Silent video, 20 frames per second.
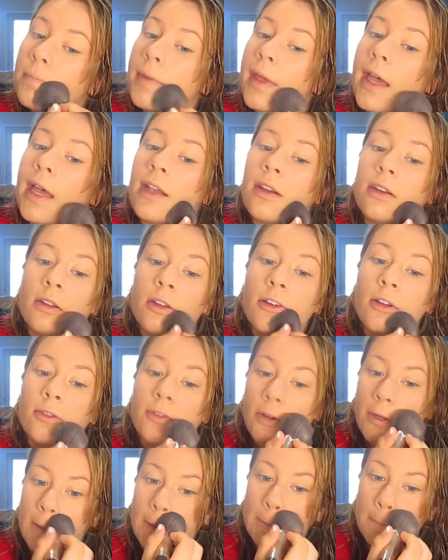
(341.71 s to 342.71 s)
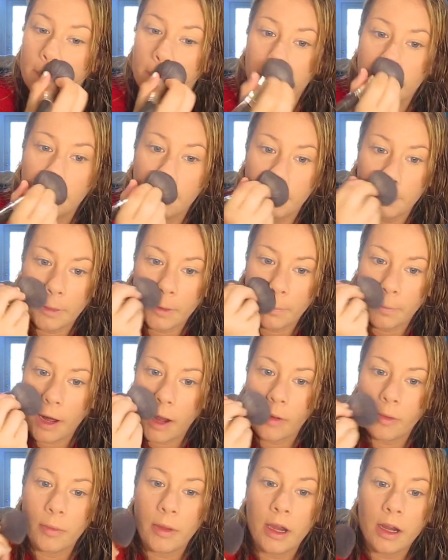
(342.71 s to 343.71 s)
Pat over the
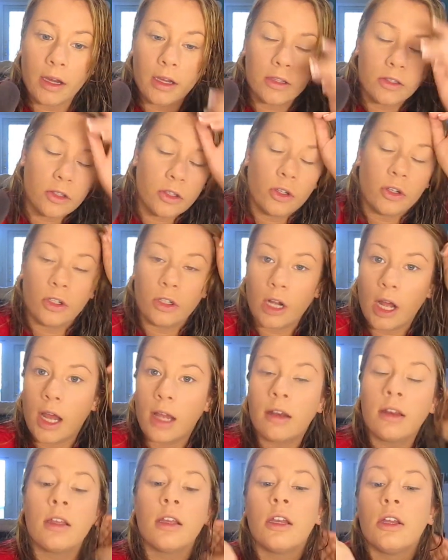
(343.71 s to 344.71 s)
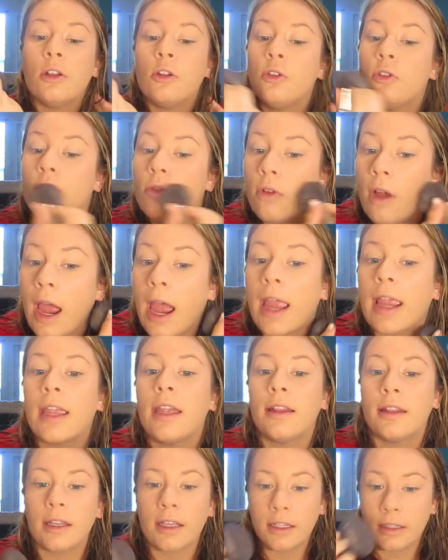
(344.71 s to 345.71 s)
problem areas so you're not
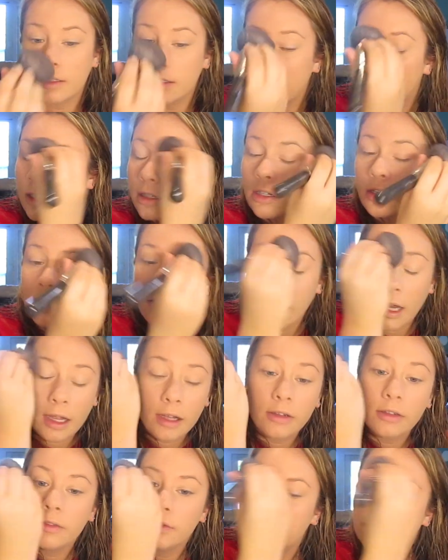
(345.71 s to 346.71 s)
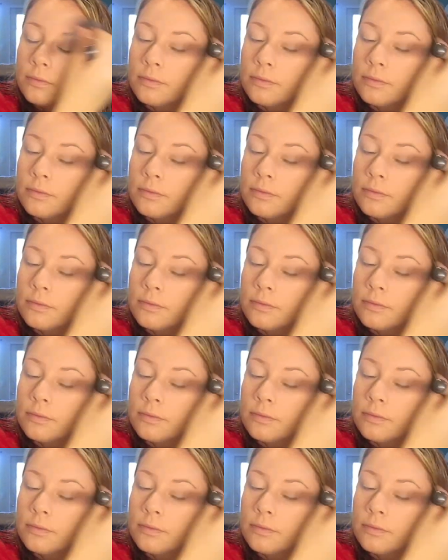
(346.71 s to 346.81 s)
dragging the concealer around.